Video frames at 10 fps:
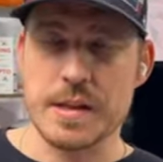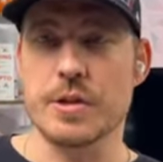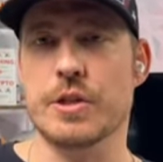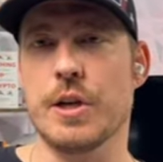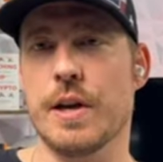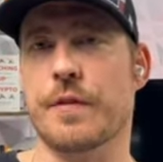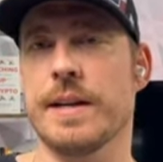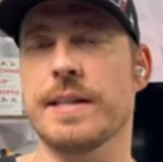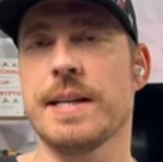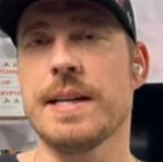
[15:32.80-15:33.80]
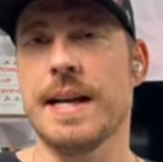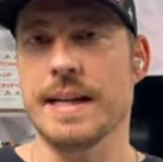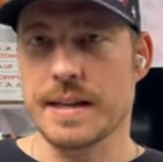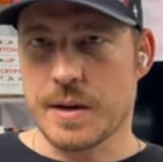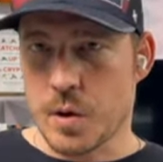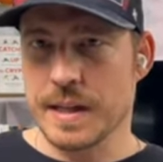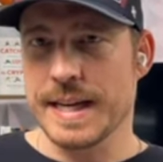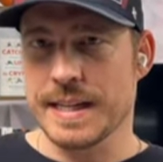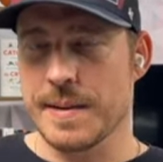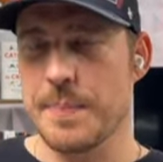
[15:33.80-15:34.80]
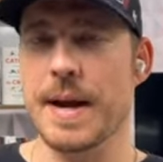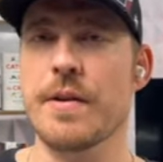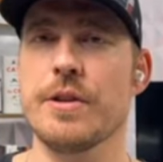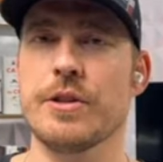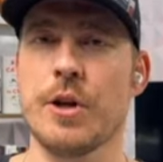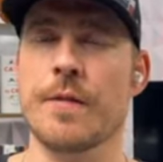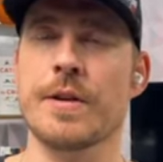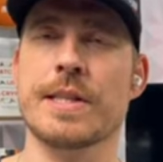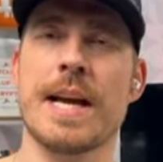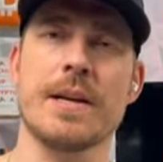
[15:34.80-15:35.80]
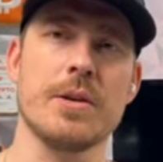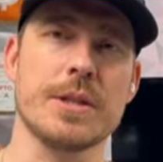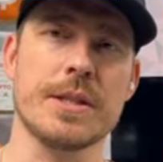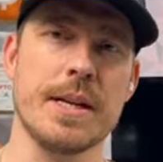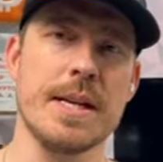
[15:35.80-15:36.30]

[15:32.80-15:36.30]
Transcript: those correlate and compare those 2 different cycles,